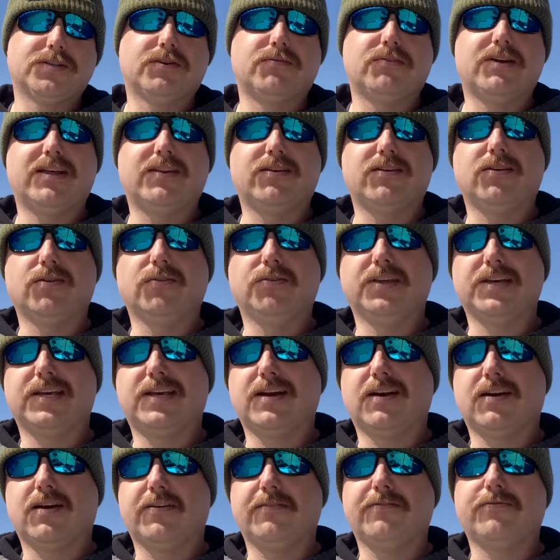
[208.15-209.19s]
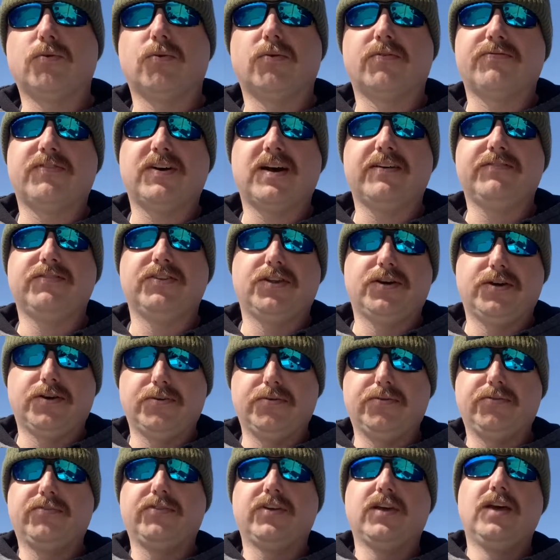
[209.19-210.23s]
I'd rather only carry 4 or 5 of
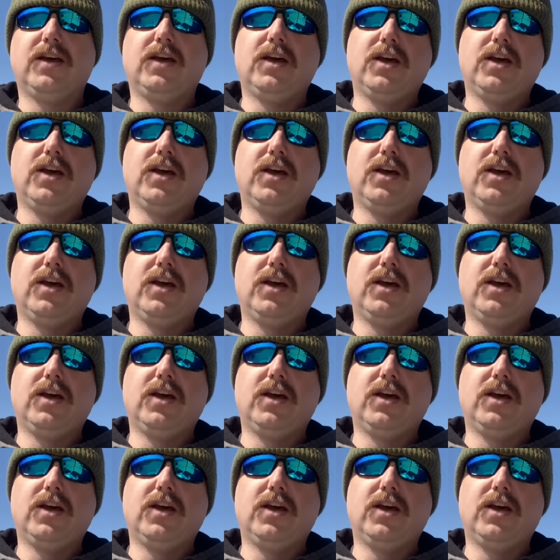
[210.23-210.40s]
those,